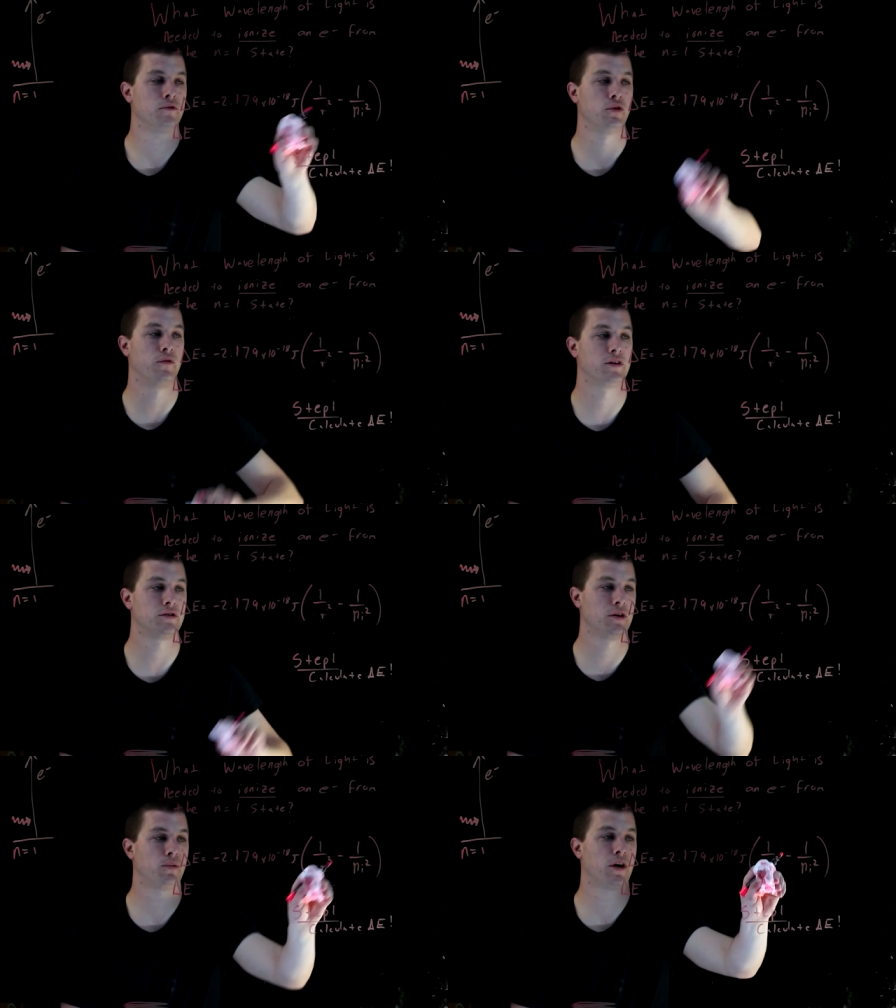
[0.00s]
So
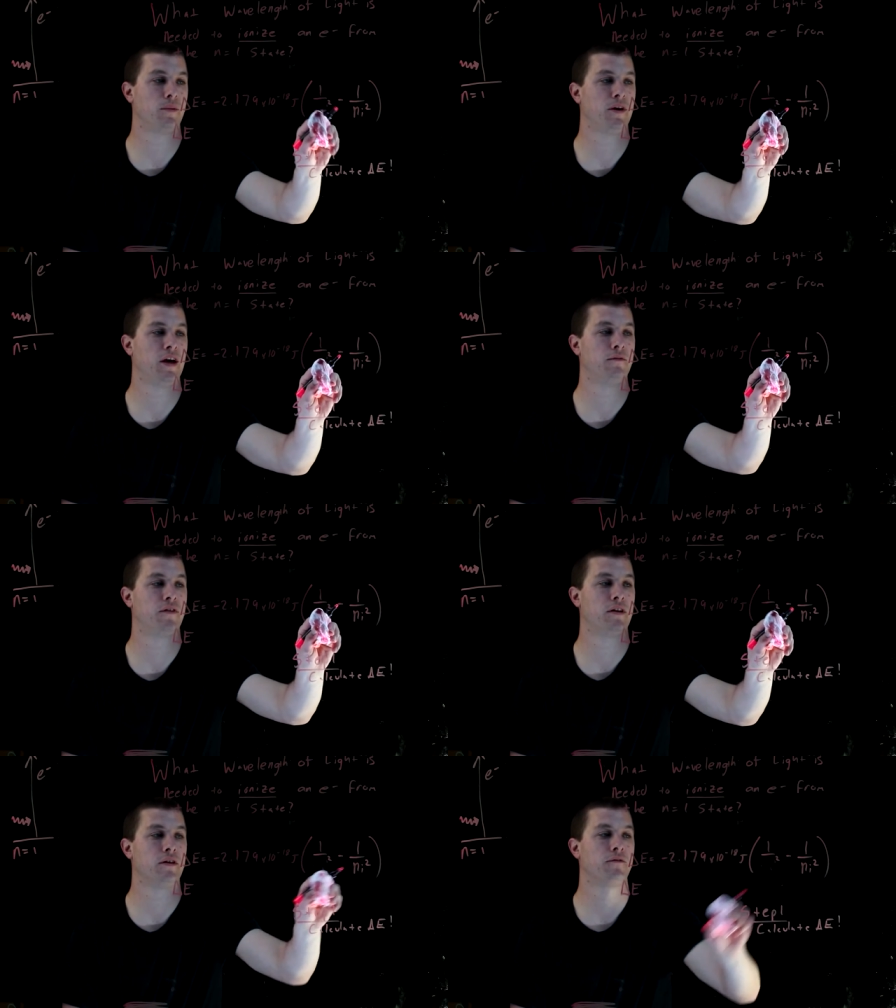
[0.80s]
eventually, we're going to be
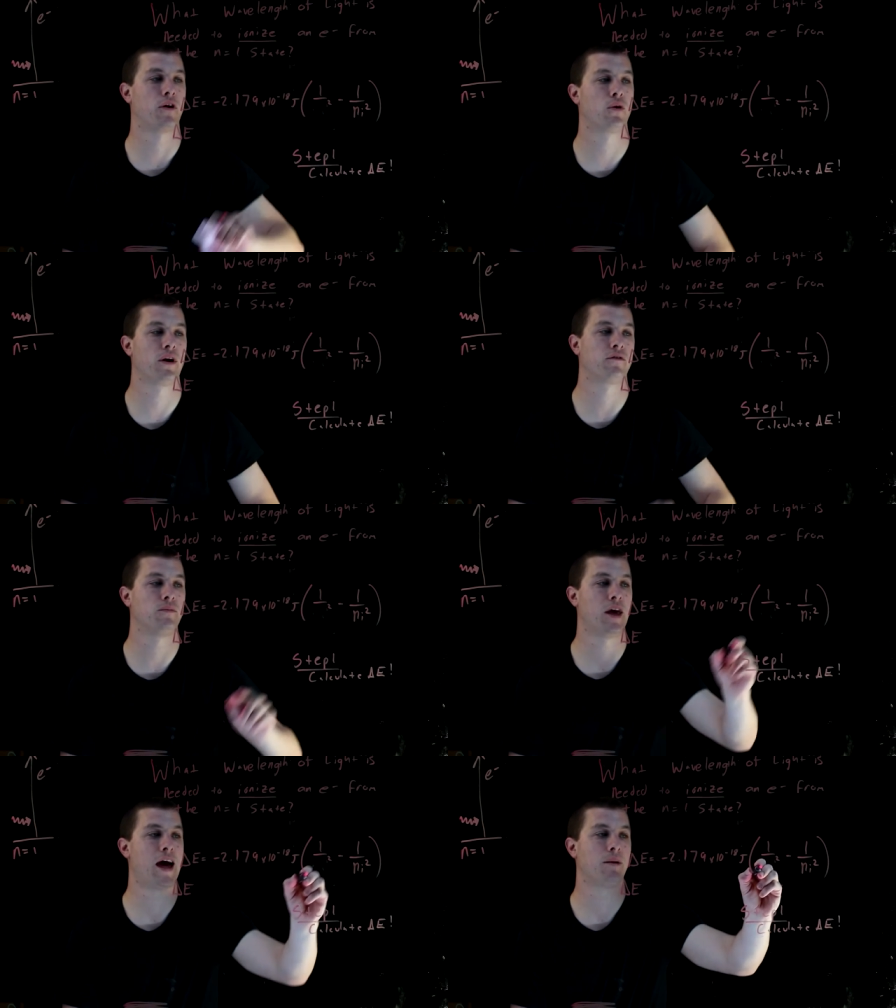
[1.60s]
infinitely far away
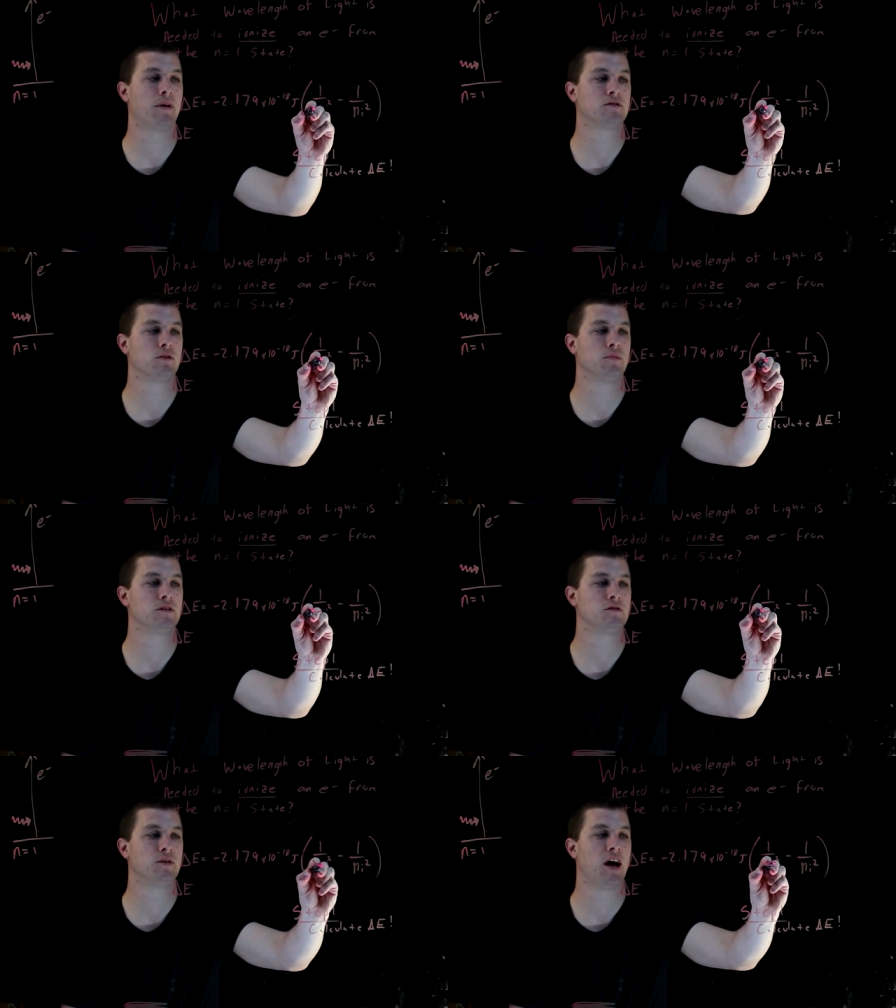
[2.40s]
from the atom. That's what it
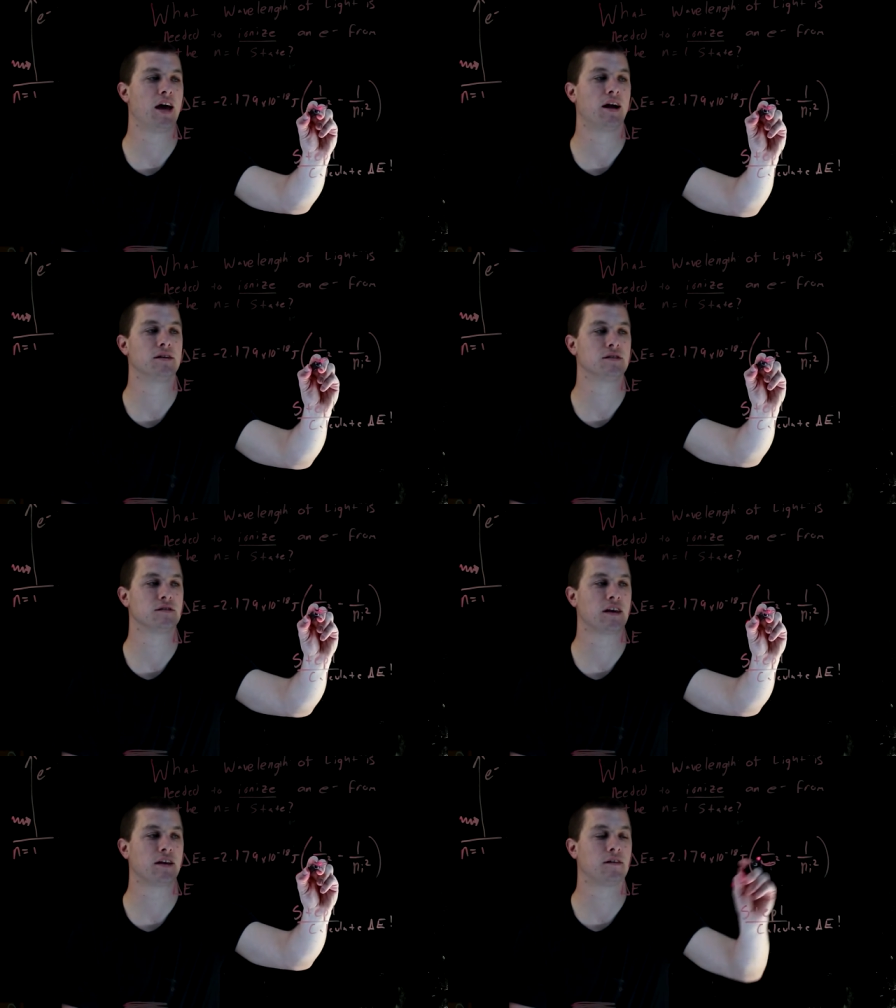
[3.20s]
means to be ionized.
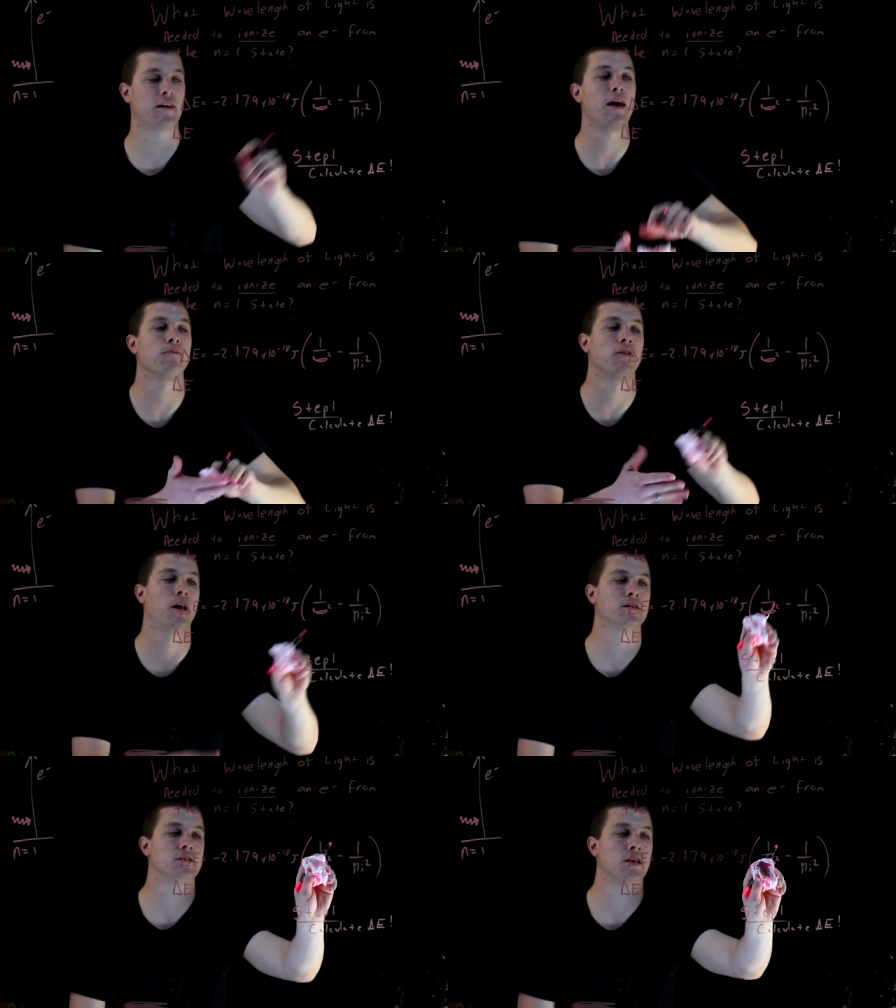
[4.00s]
It's like escape
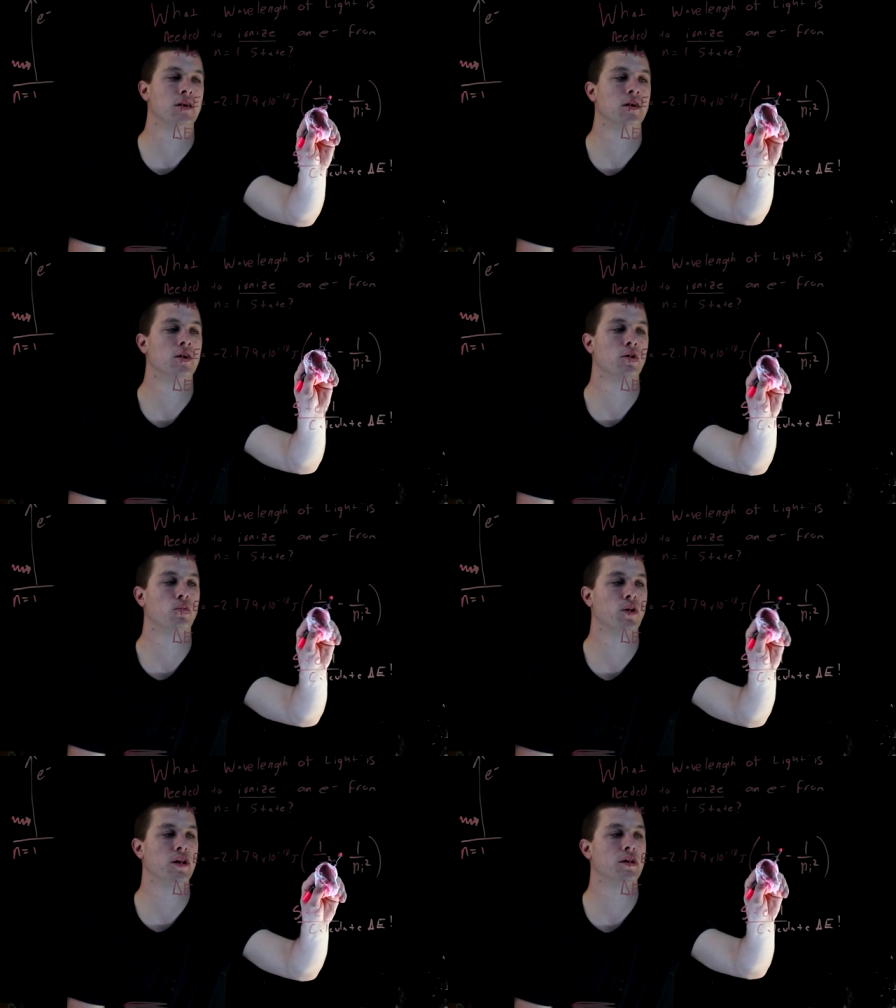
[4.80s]
velocity
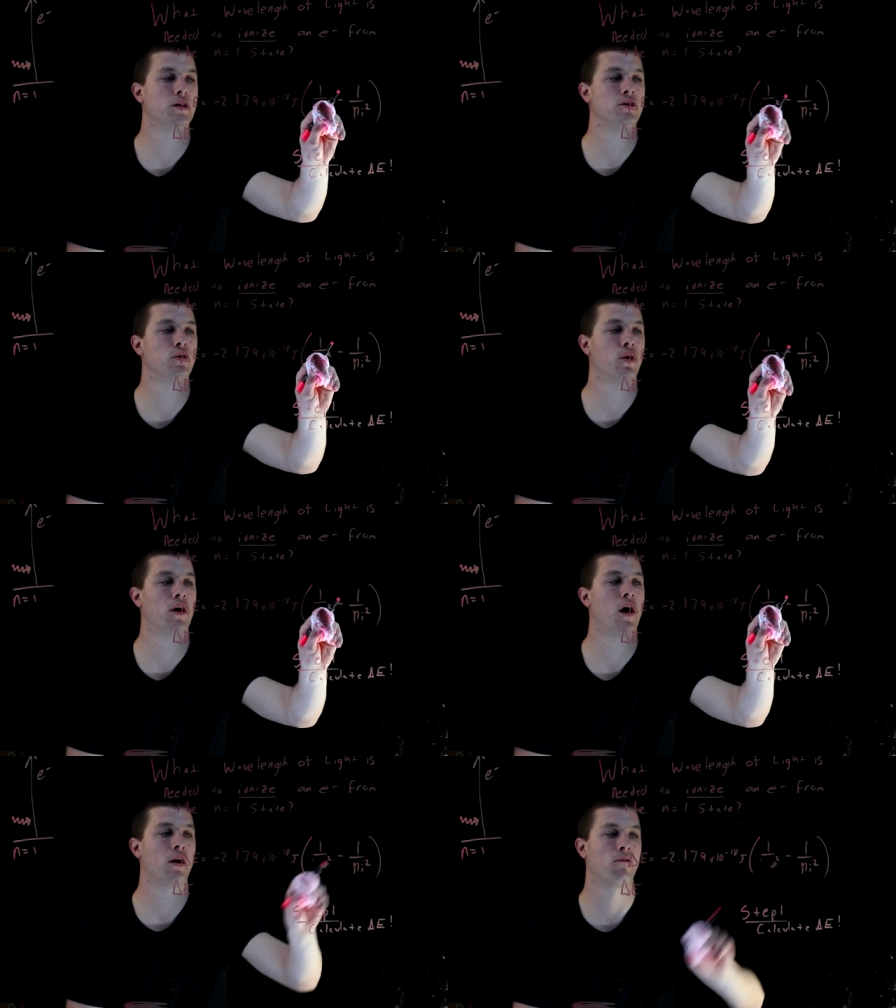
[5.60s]
when
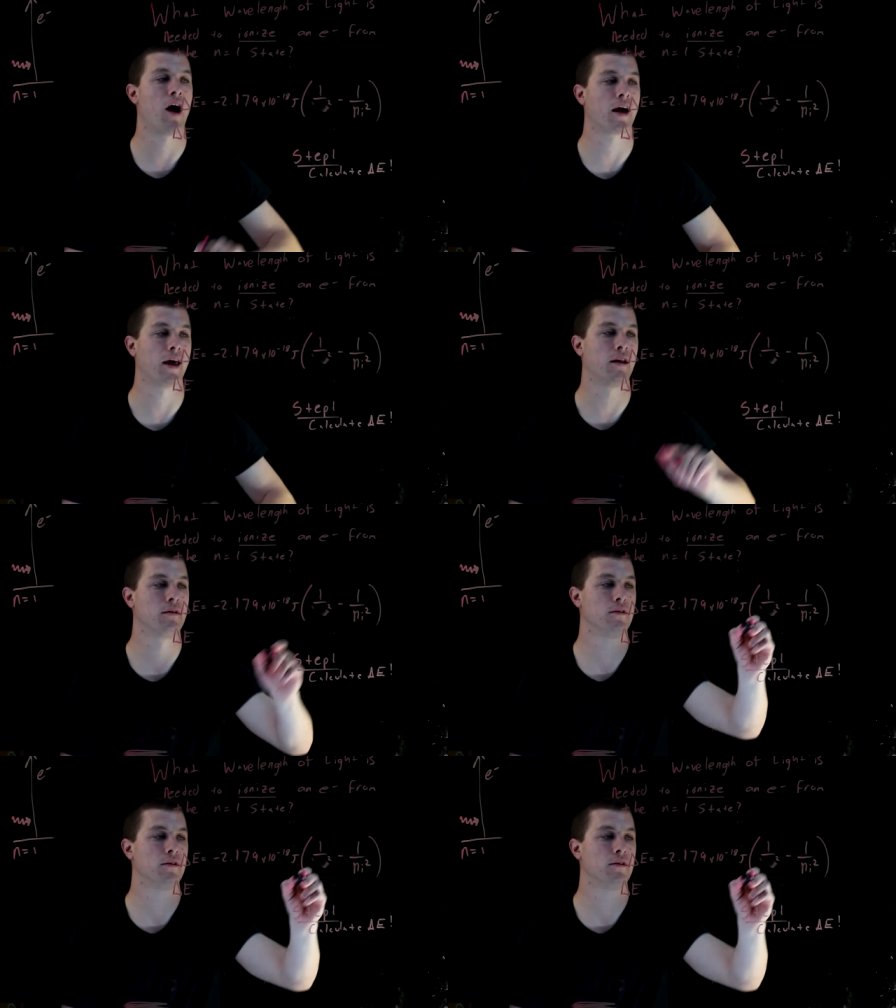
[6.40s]
you're on a rocket.